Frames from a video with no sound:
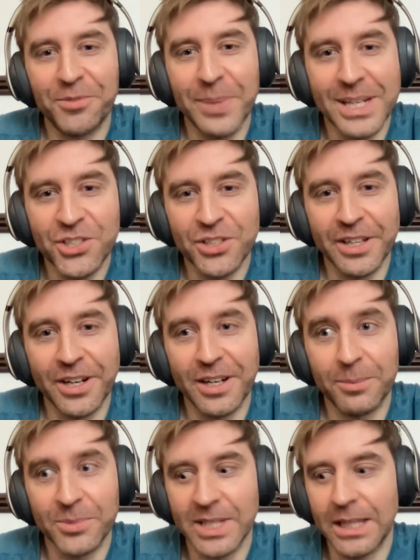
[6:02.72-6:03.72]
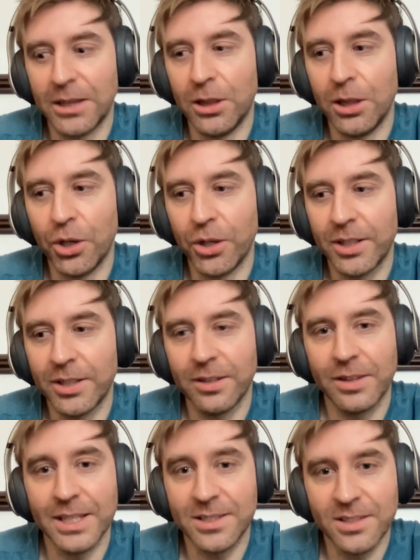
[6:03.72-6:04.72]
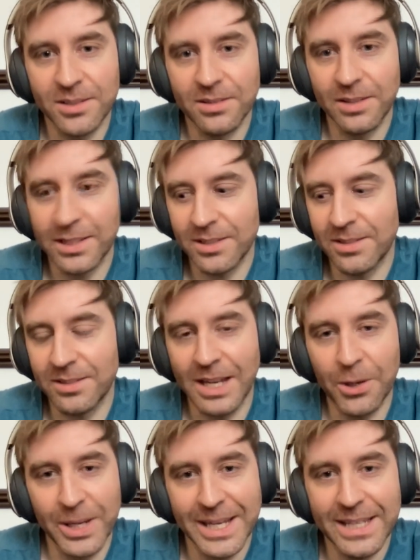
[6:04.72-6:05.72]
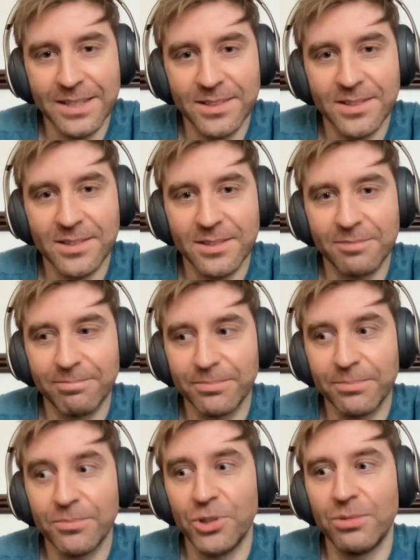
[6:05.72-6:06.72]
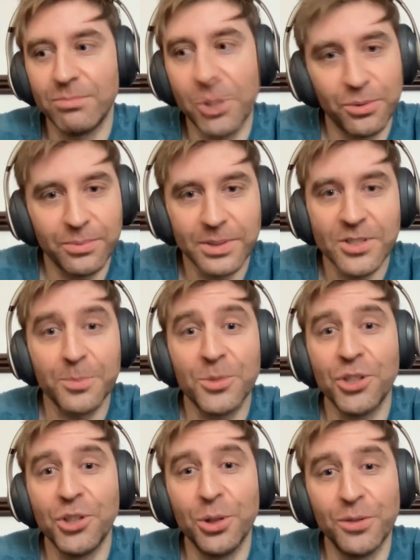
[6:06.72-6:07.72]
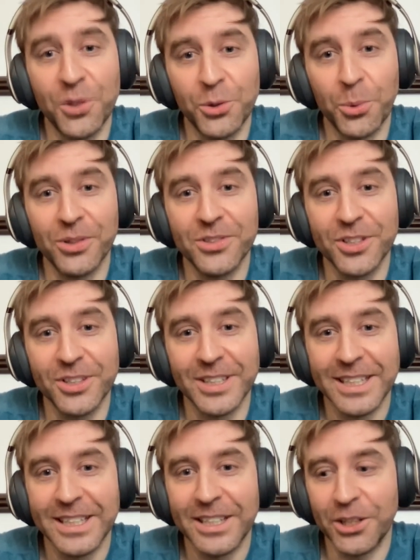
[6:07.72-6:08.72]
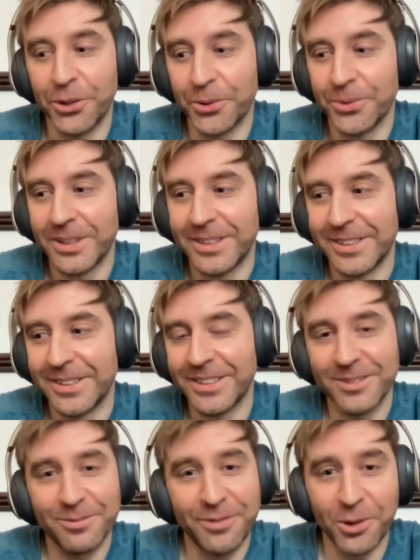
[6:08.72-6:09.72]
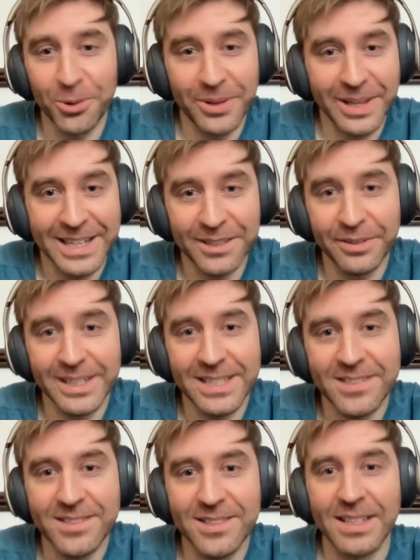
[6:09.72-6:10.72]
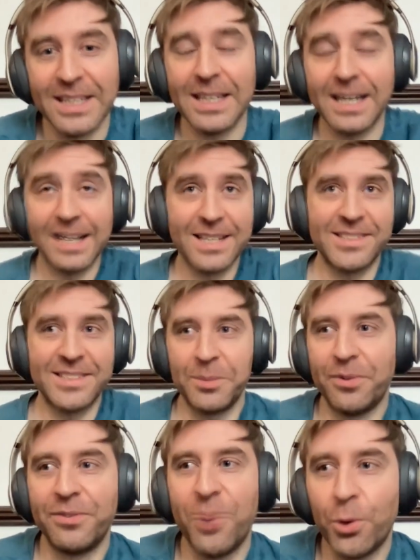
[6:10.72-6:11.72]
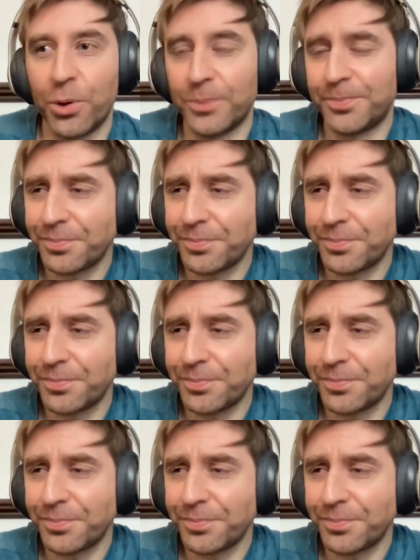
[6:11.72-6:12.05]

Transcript: information there, and I'm saying, look, this is how it is. It's up to you if you want to, follow that advice. And as I said before,